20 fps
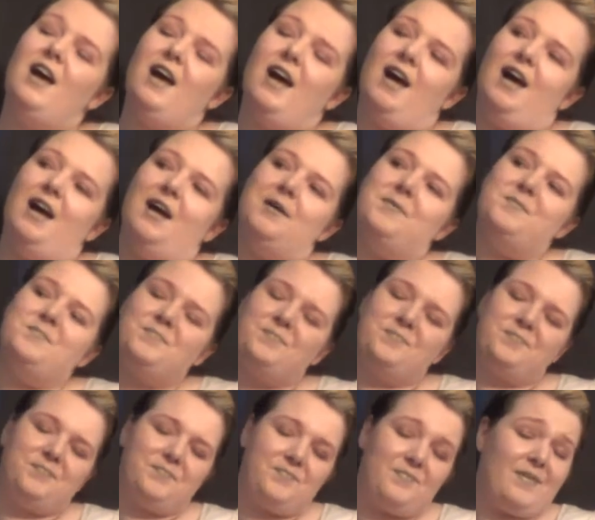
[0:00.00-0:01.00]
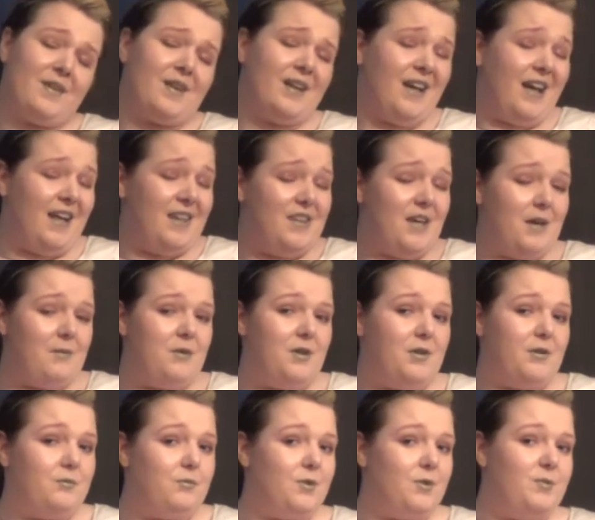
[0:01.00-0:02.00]
And that
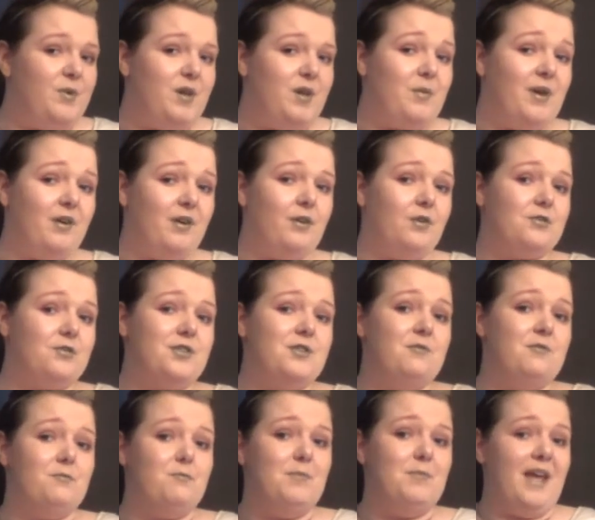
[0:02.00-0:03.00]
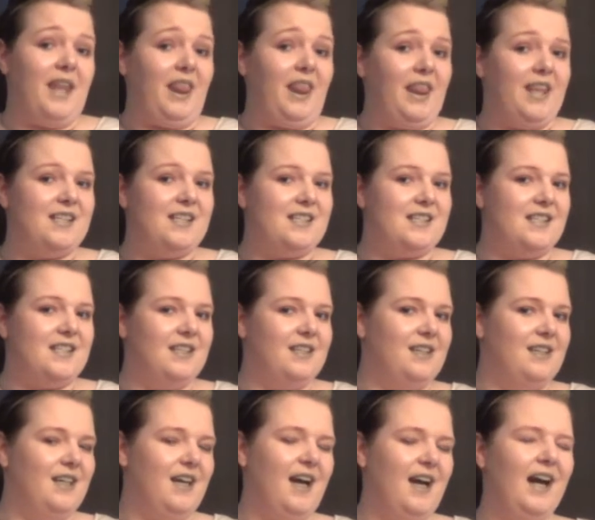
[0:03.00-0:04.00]
one will be about corset myths,
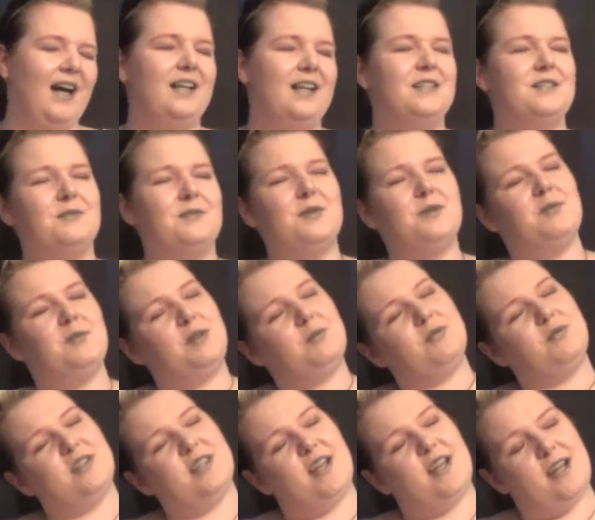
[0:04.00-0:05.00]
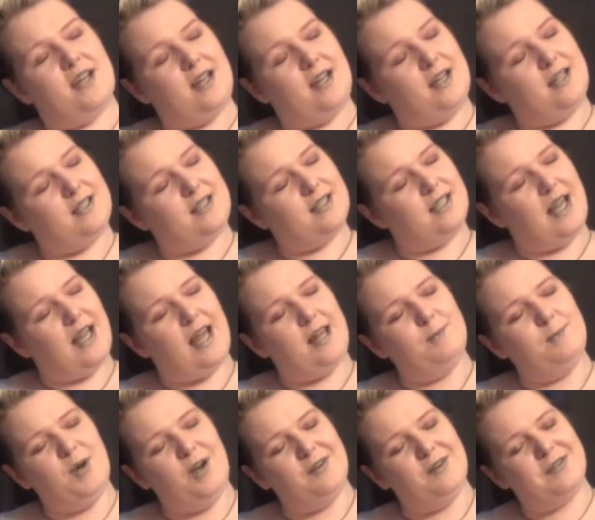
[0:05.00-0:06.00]
and will be presented in
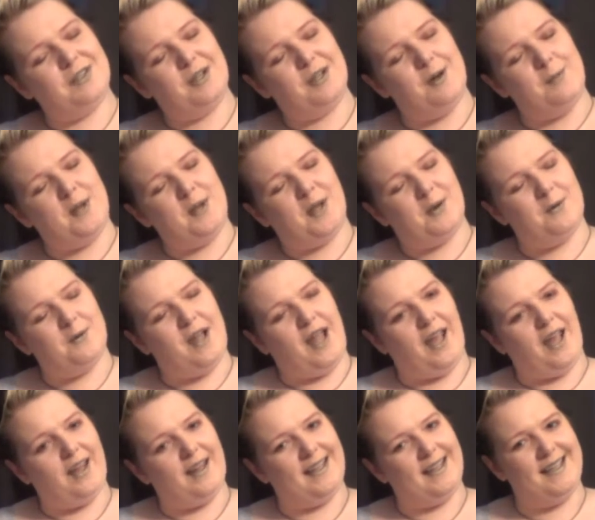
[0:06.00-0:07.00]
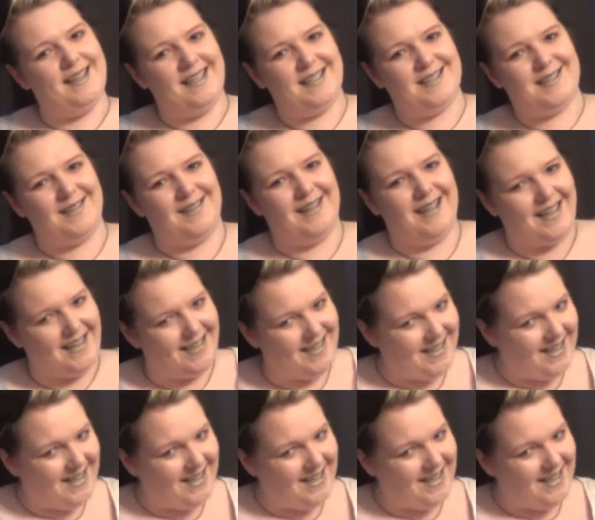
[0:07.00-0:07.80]
slightly more of a comic way than this one.